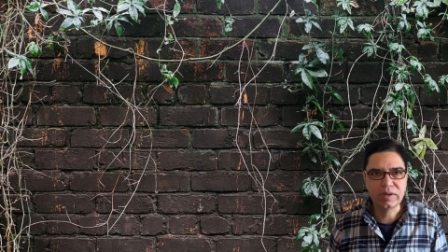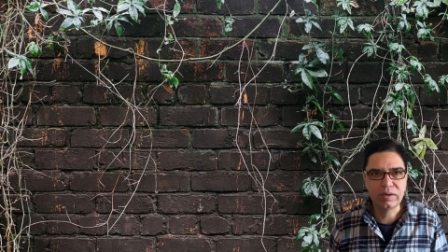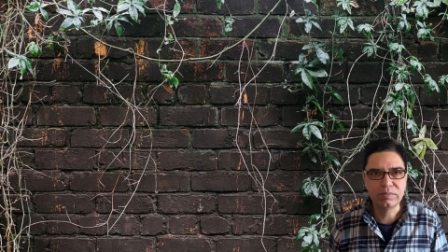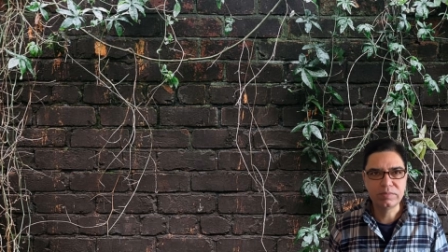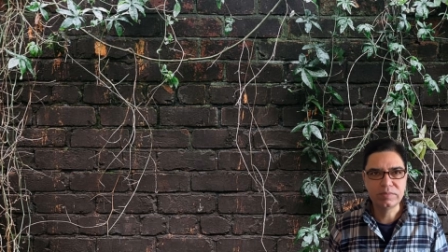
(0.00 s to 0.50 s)

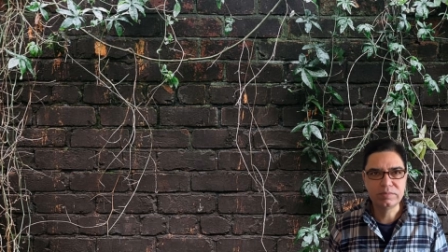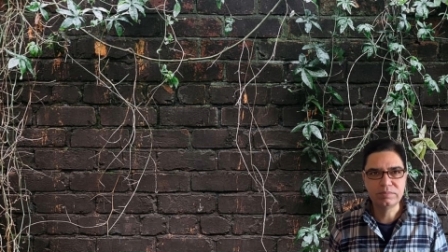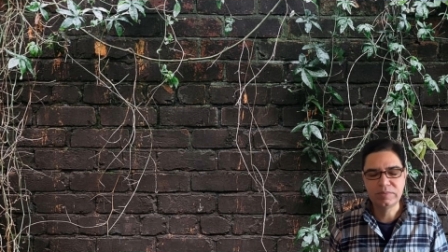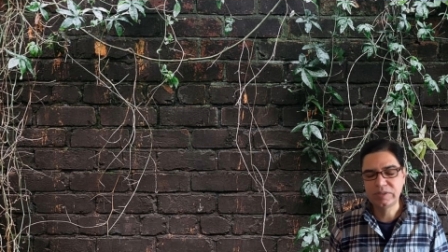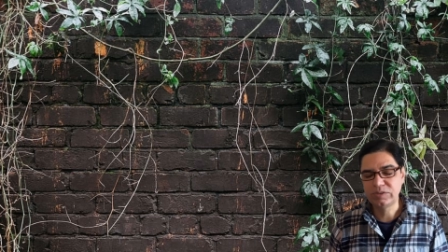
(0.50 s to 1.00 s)
Now,
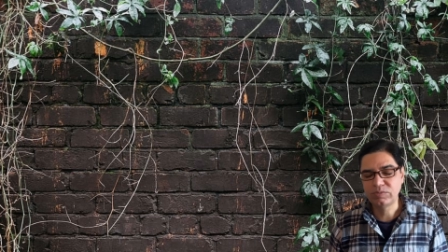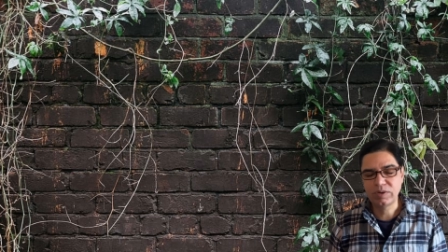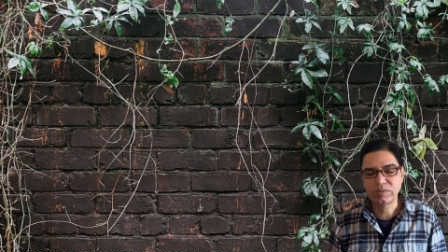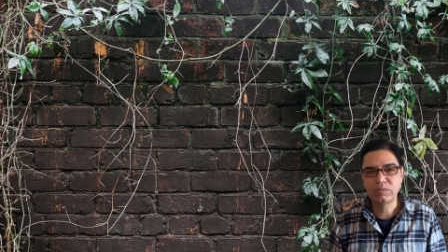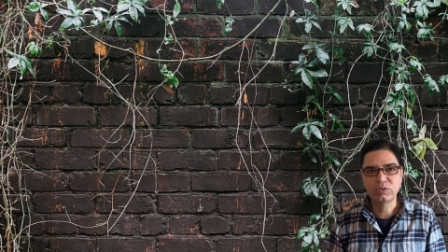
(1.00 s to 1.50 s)
it is one
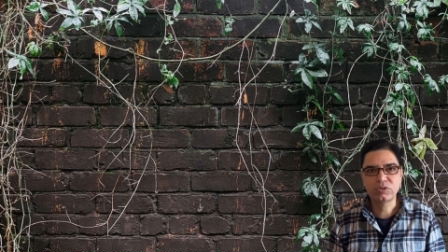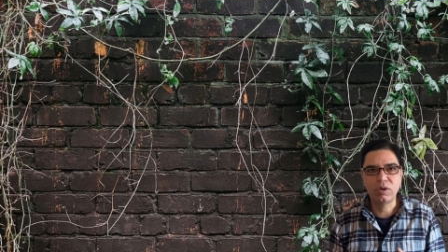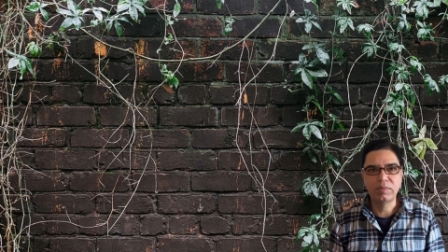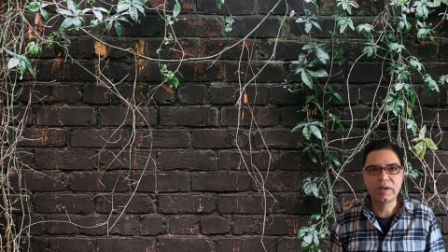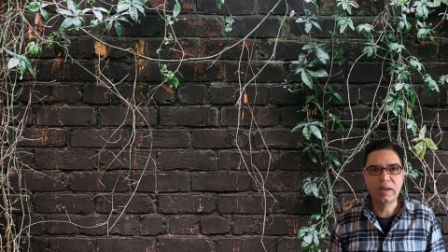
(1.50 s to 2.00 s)
of the most
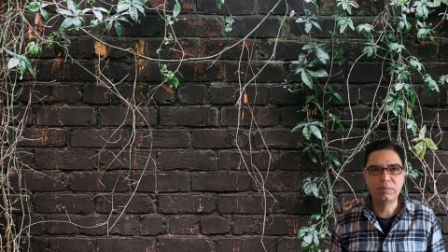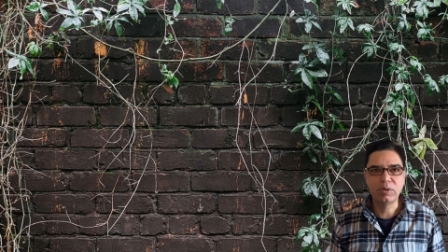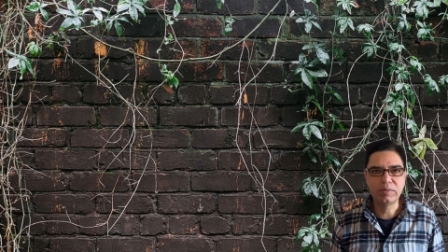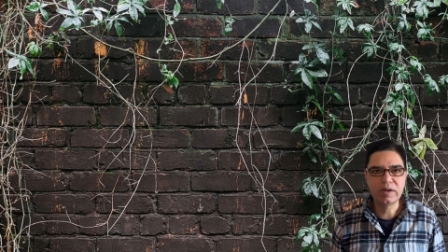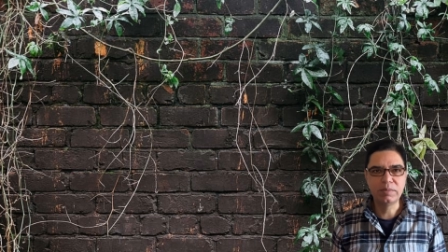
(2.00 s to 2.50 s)
common
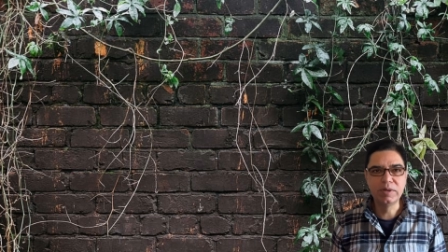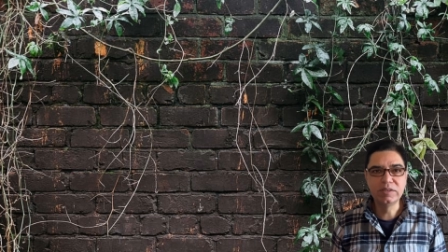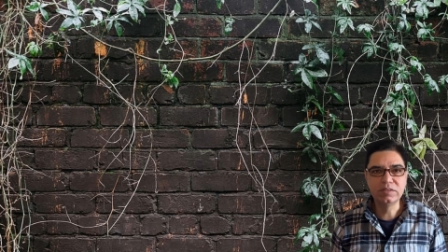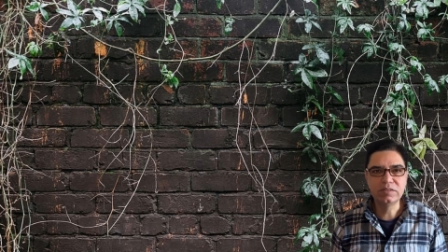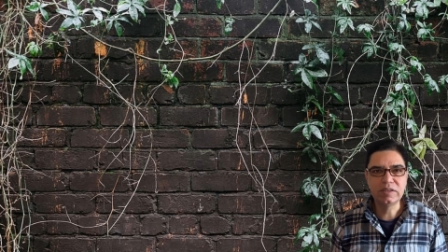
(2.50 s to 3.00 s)
abdominal
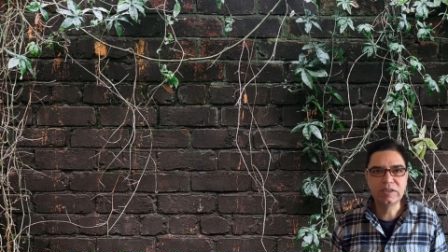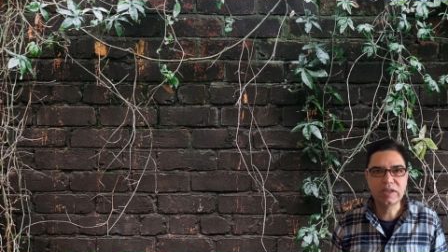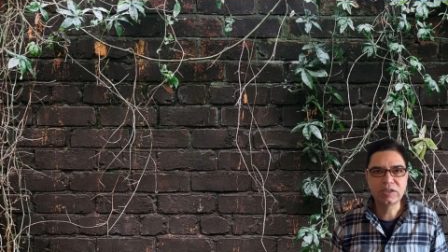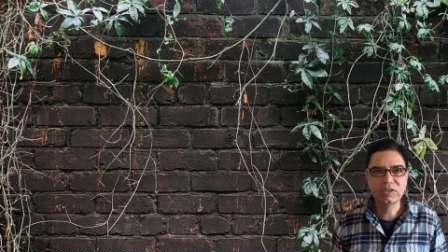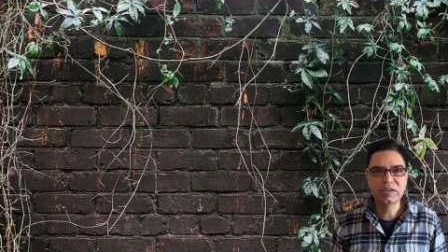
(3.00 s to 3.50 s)
emergency in
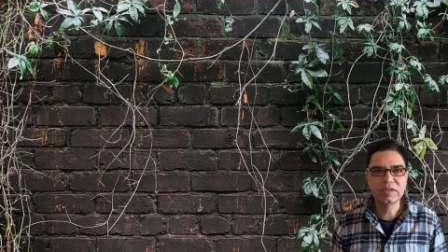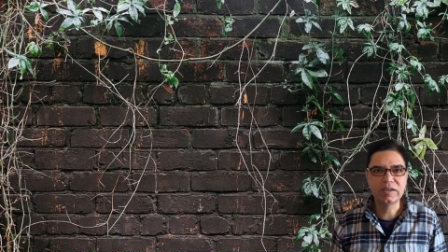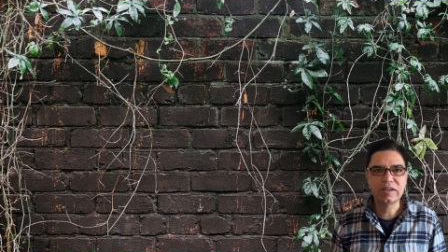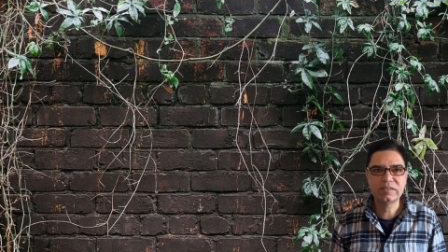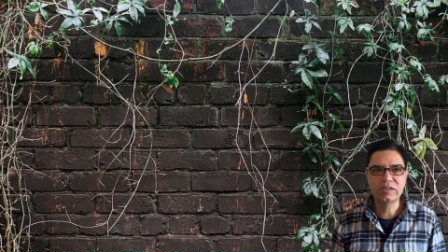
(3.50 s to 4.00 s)
young
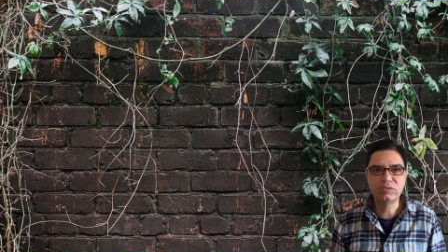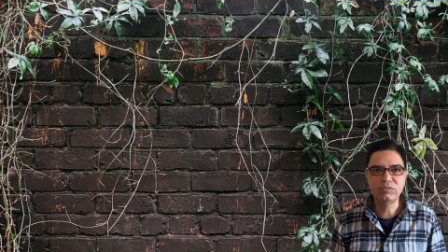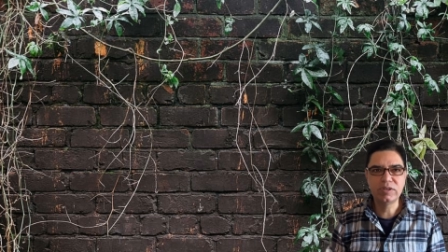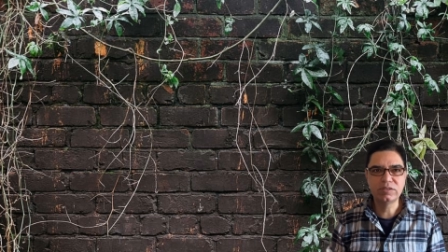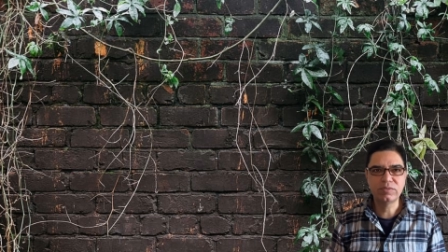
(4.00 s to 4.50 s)
children less than
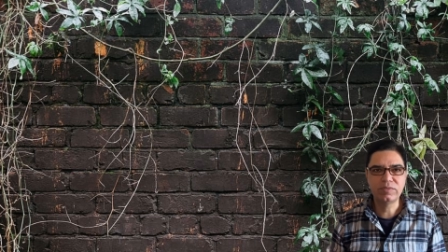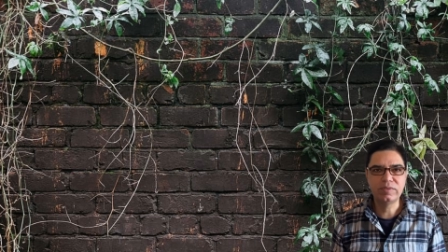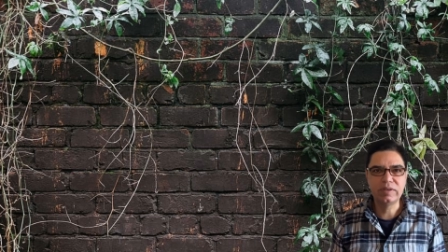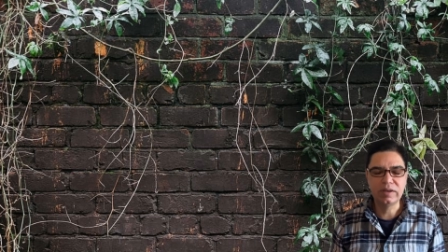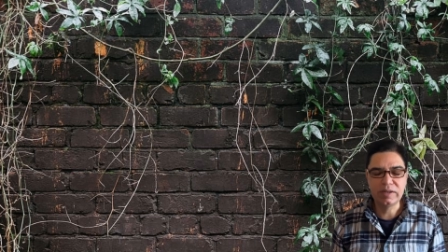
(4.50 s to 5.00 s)
2 years of
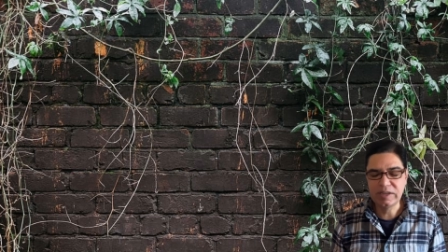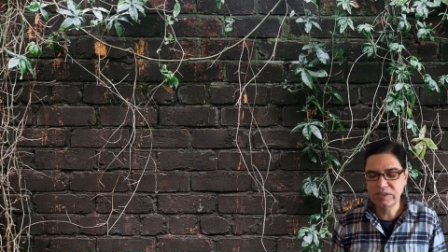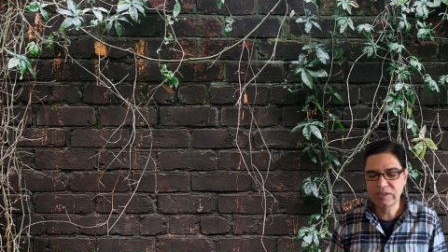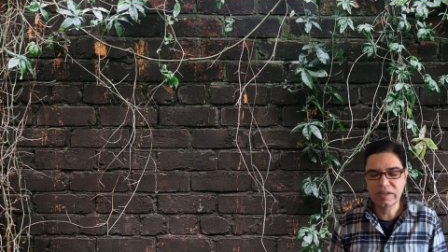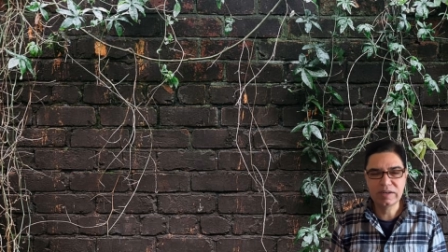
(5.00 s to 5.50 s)

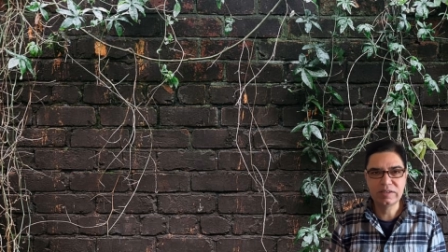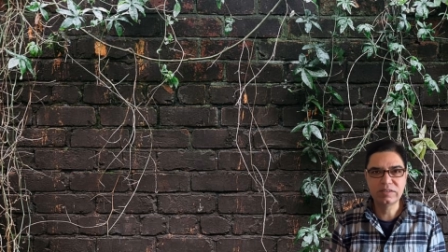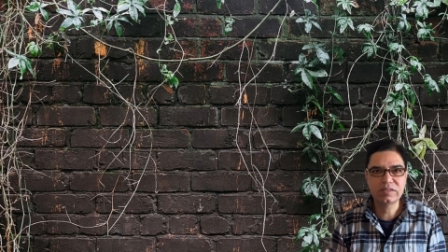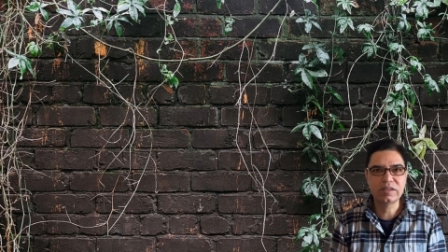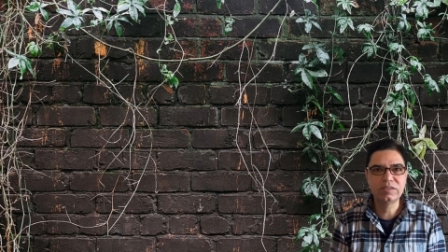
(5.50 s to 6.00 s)
age, and it
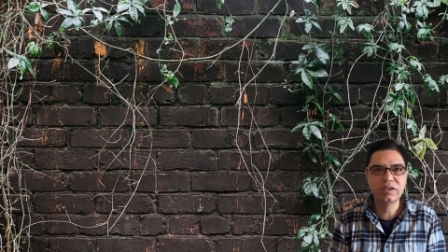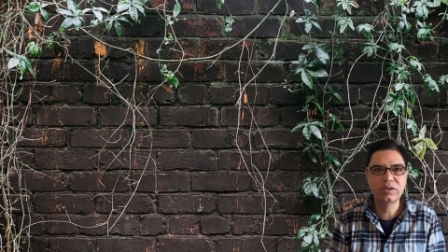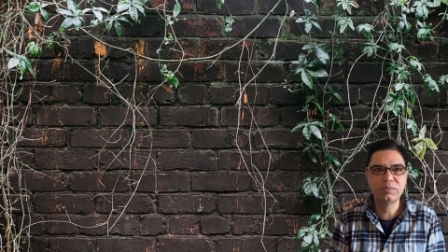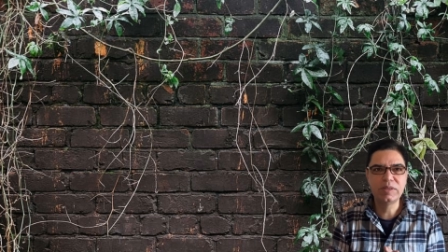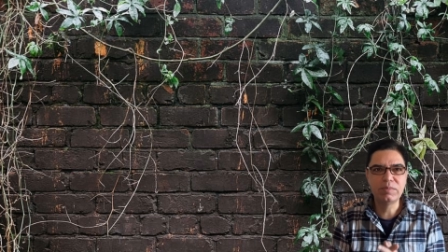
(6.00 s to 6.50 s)
is
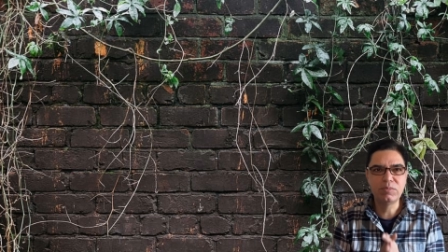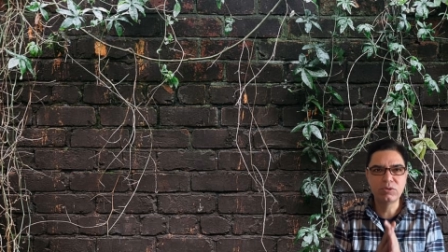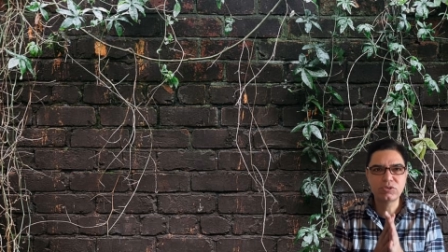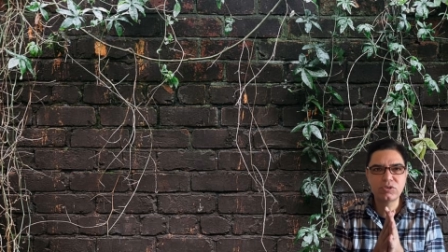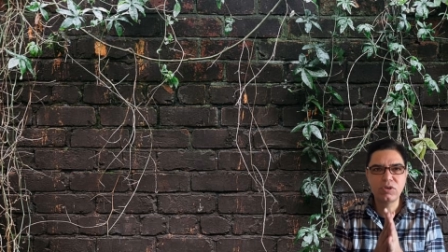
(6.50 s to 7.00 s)
considered to be the
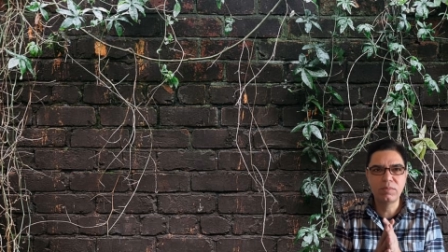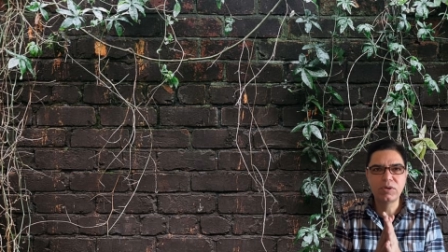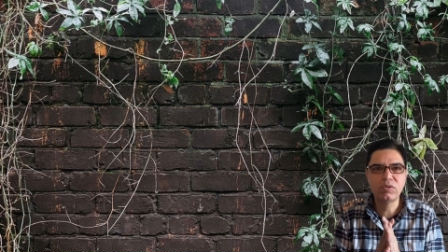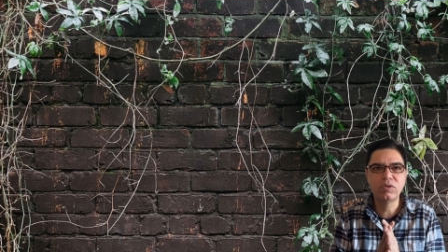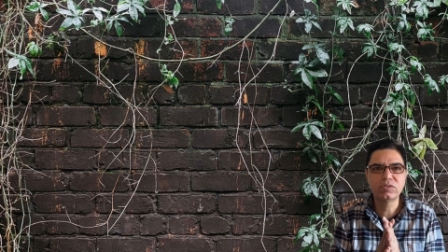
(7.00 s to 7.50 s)
most
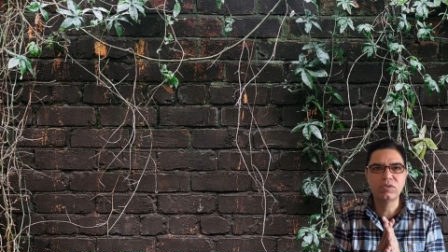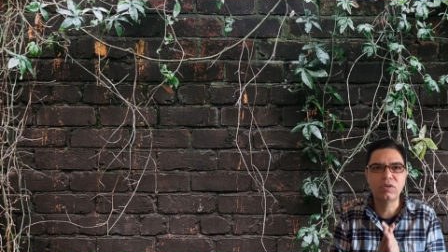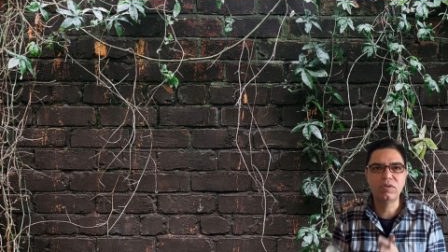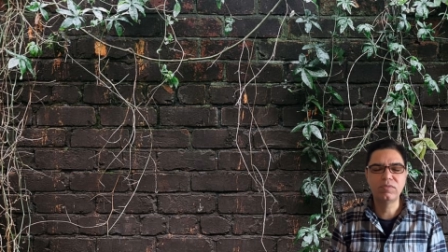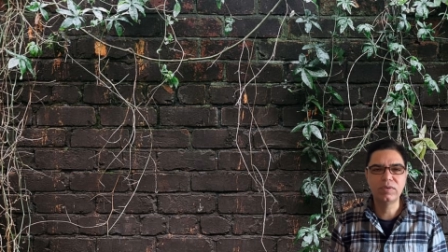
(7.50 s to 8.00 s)
common cause
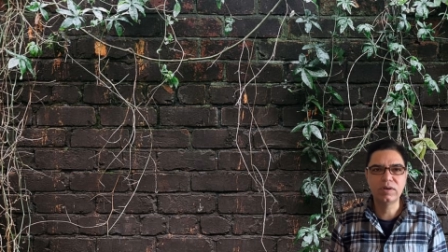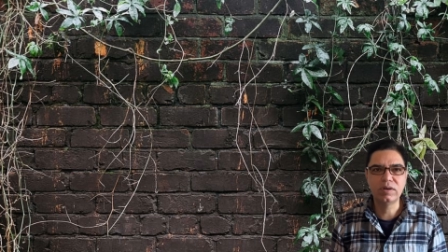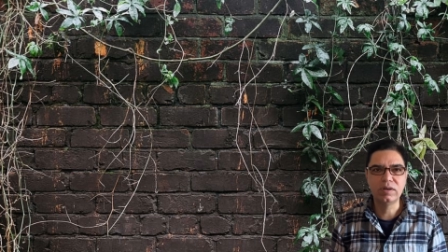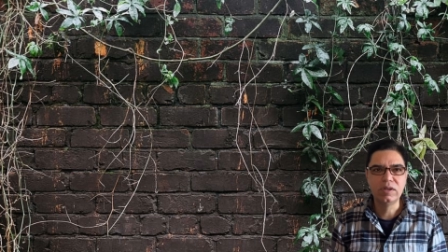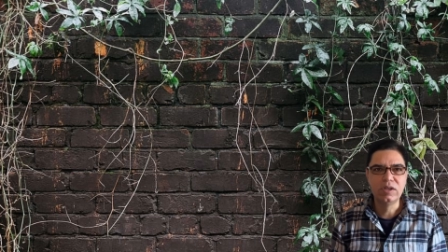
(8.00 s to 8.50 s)

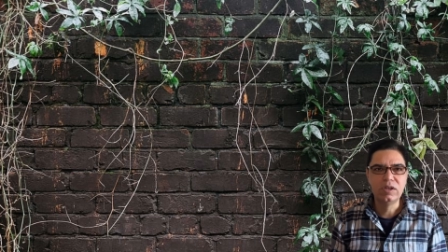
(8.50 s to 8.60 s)
of